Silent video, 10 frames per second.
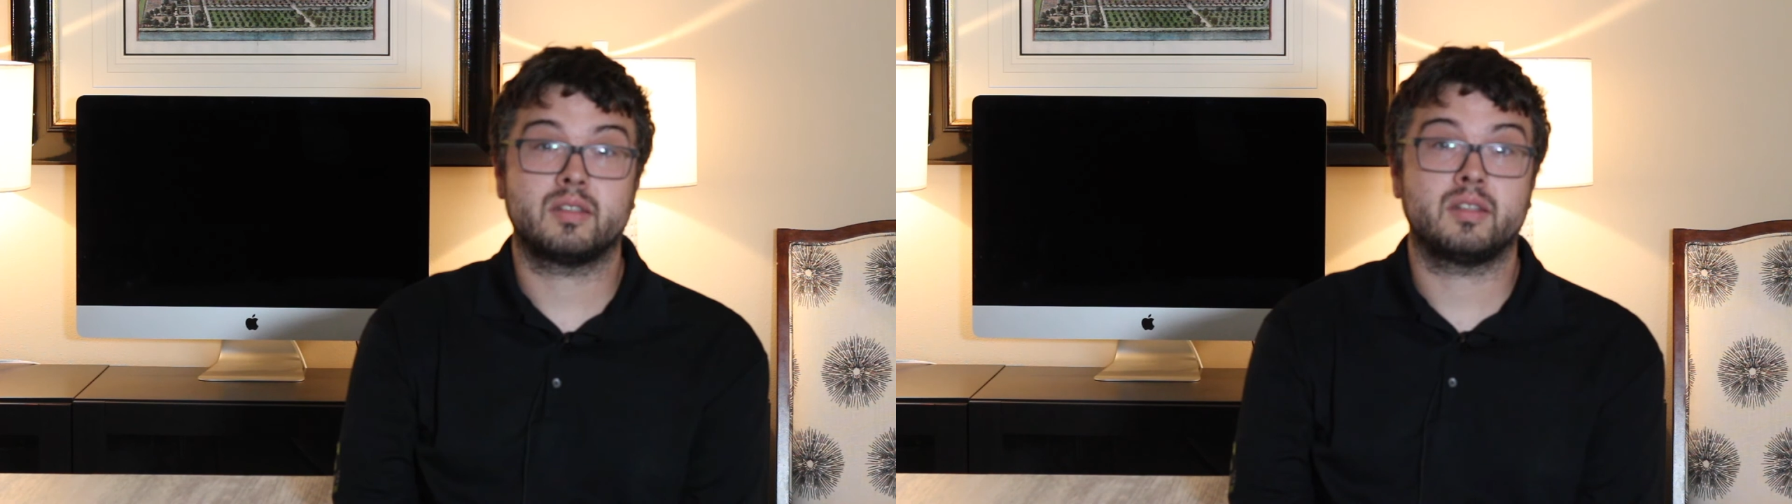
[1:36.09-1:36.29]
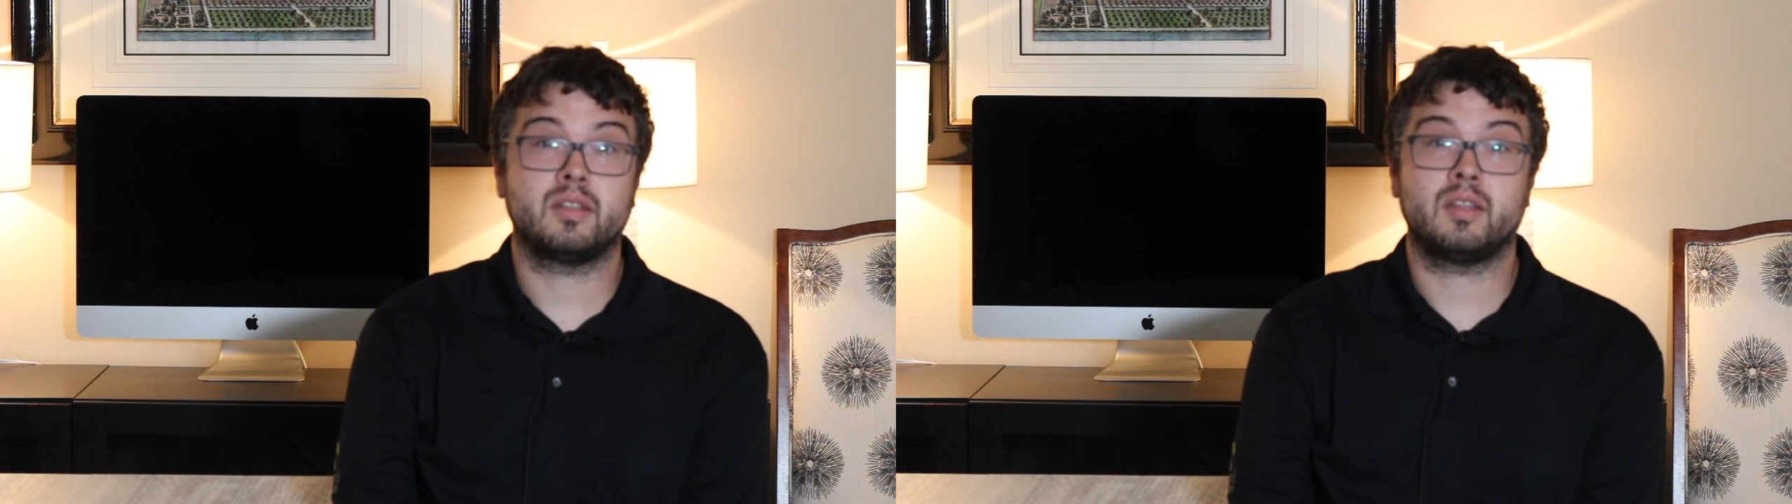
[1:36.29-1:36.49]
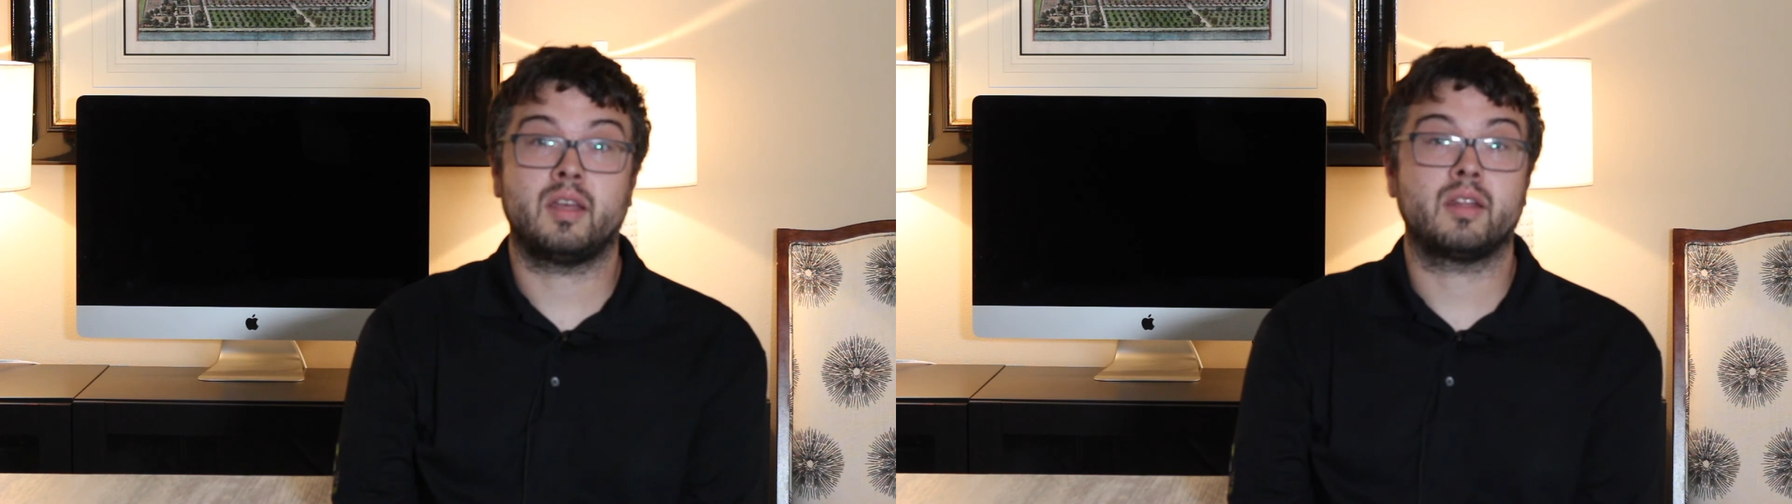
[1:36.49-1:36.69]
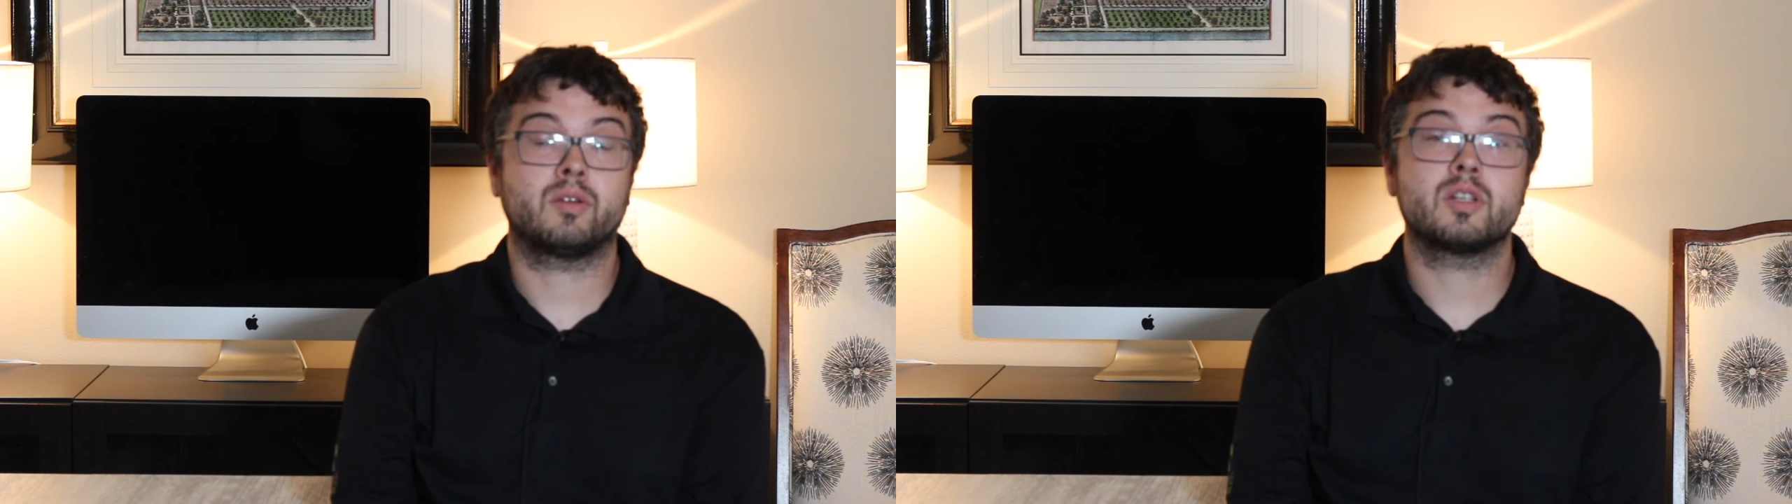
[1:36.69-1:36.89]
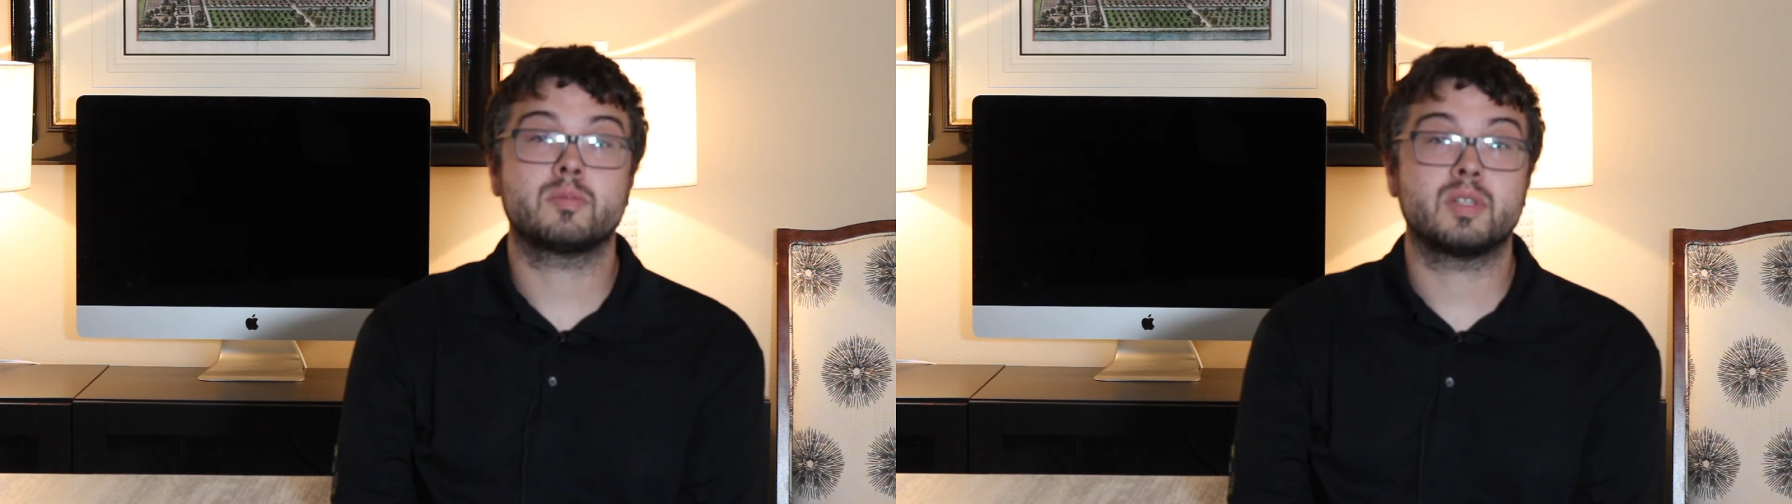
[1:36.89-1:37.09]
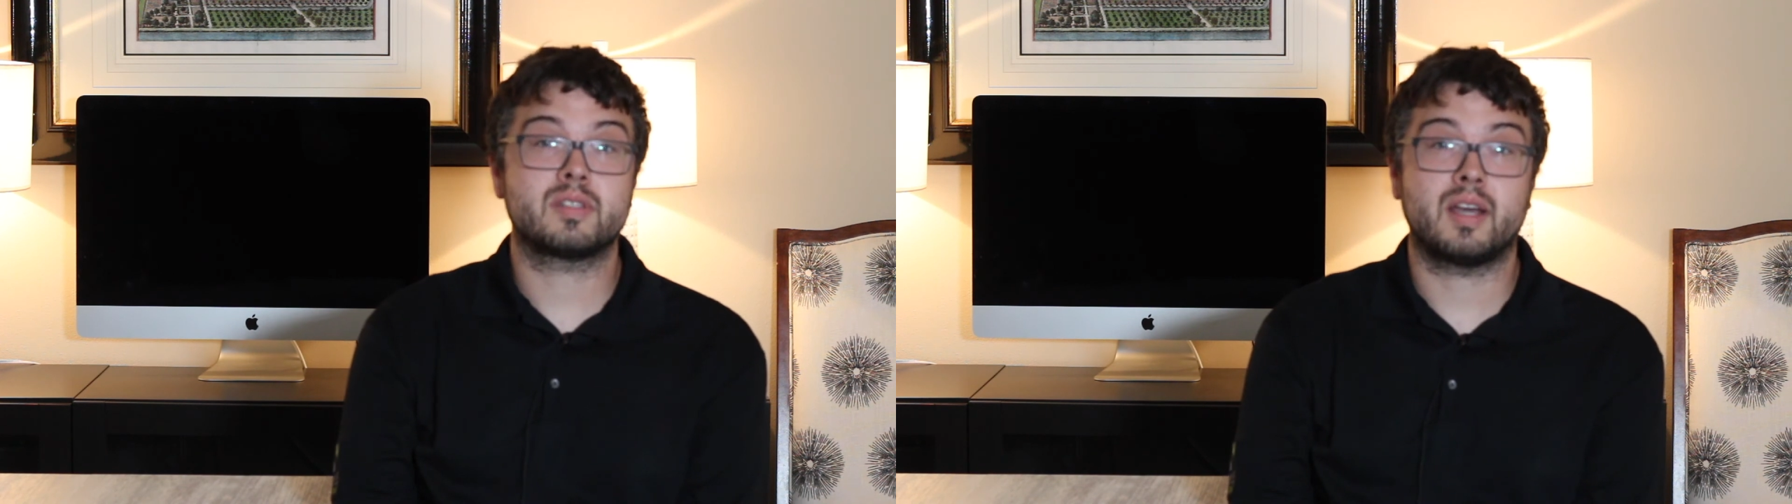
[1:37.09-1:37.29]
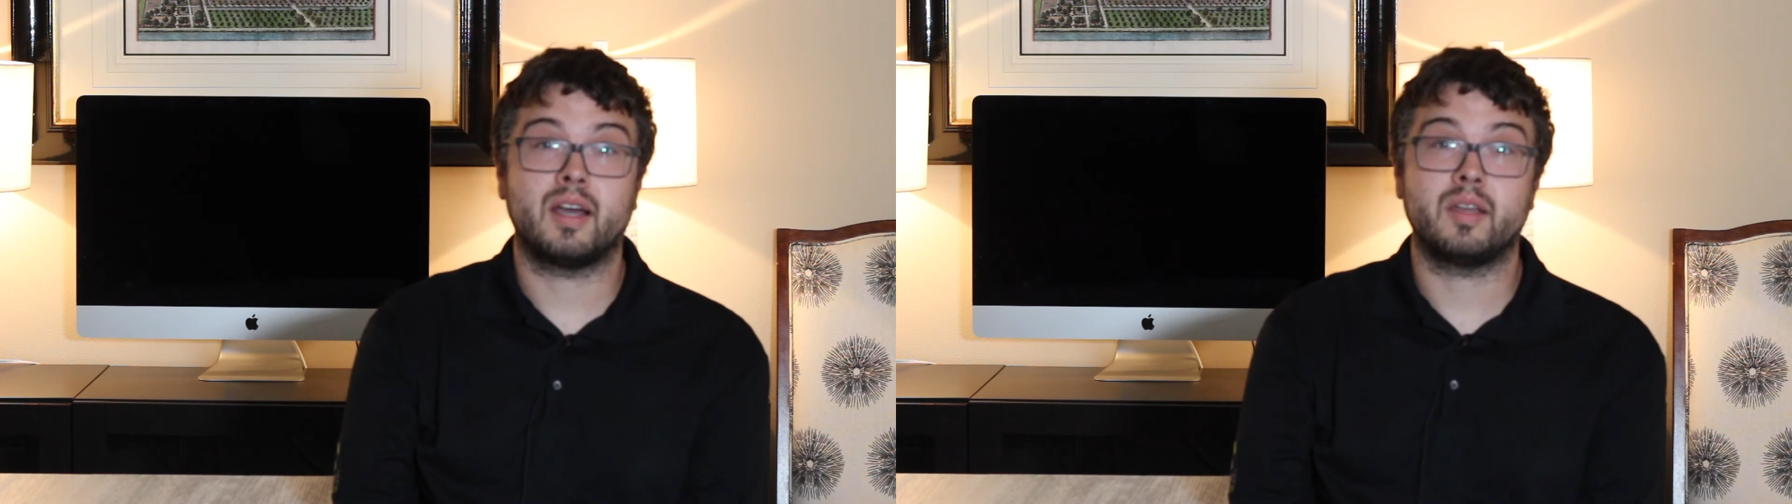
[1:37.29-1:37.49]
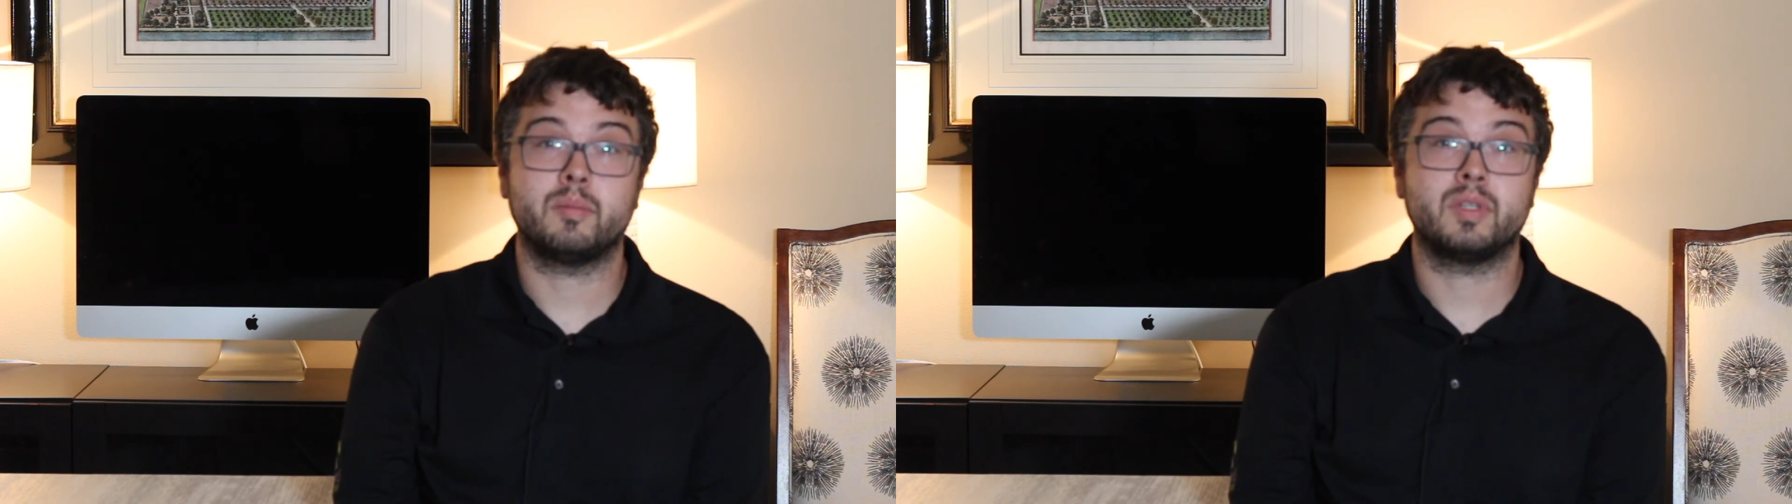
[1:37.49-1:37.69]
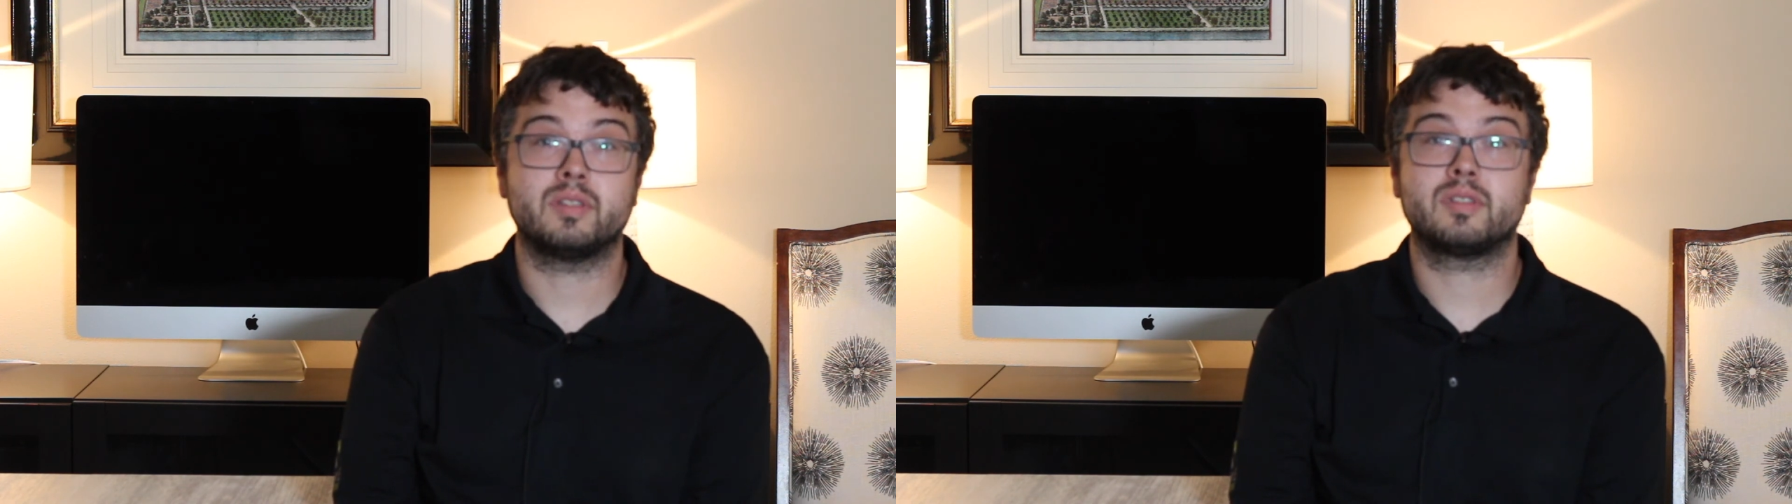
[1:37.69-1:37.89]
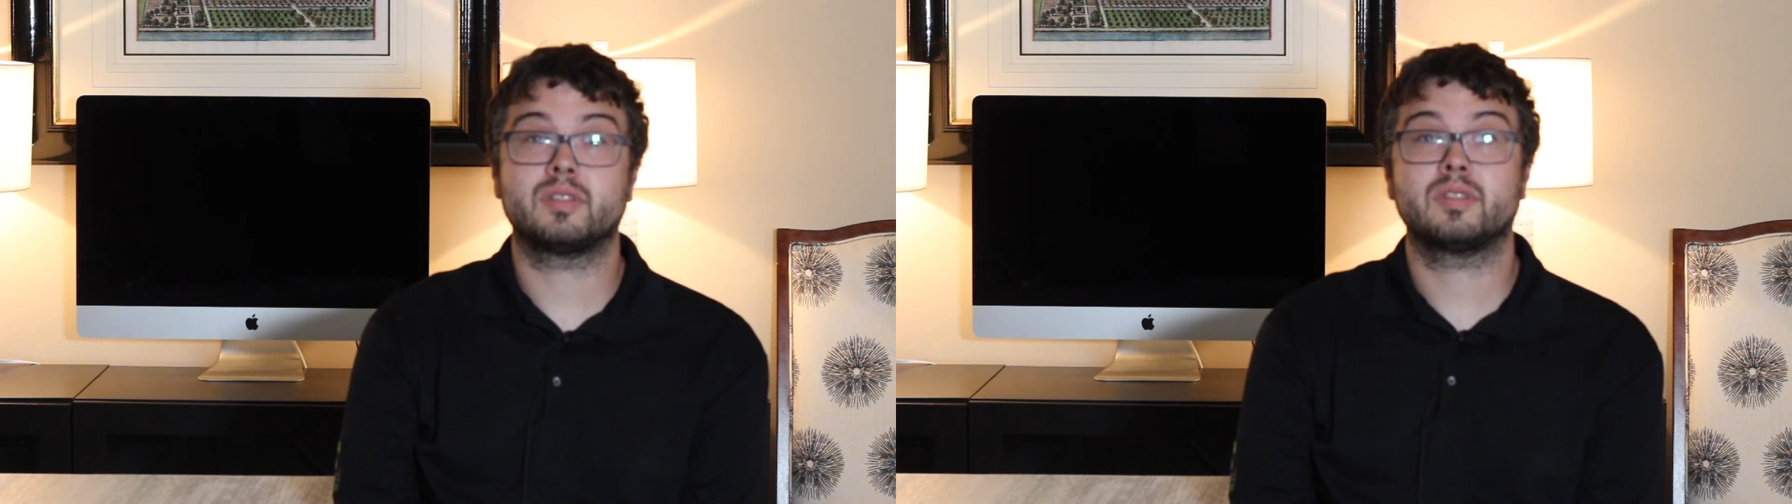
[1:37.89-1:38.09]
at Christmas time.
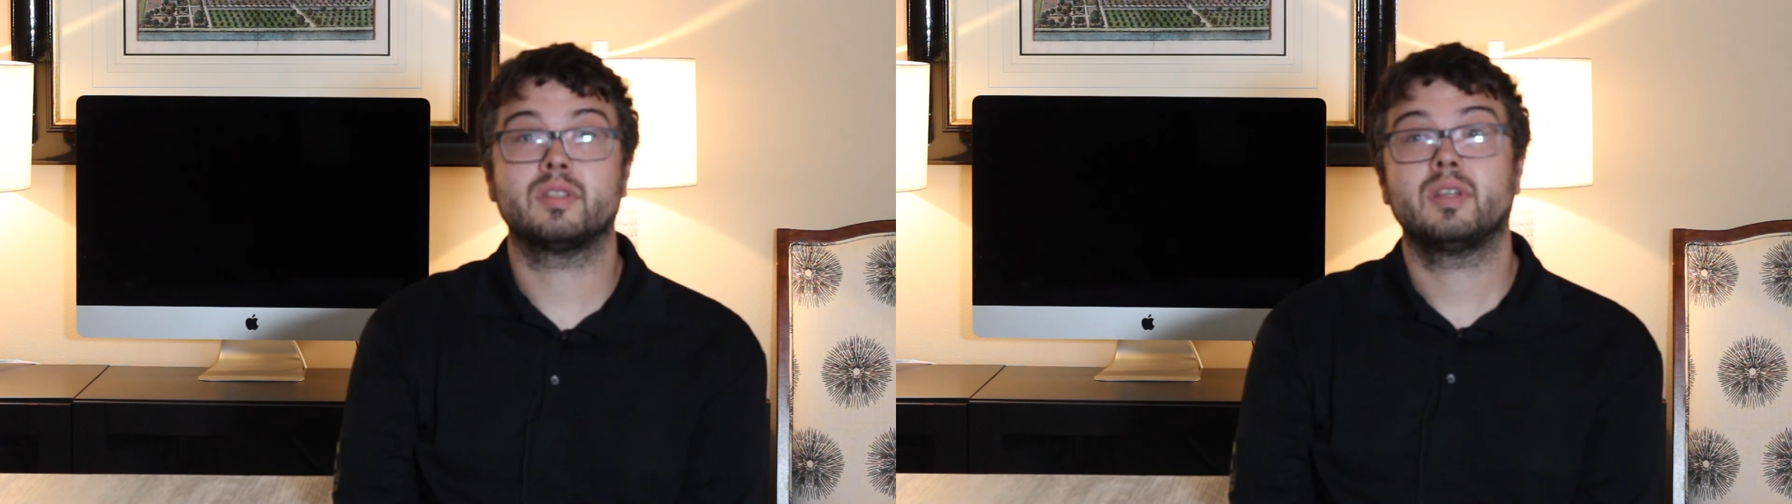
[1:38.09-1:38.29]
It's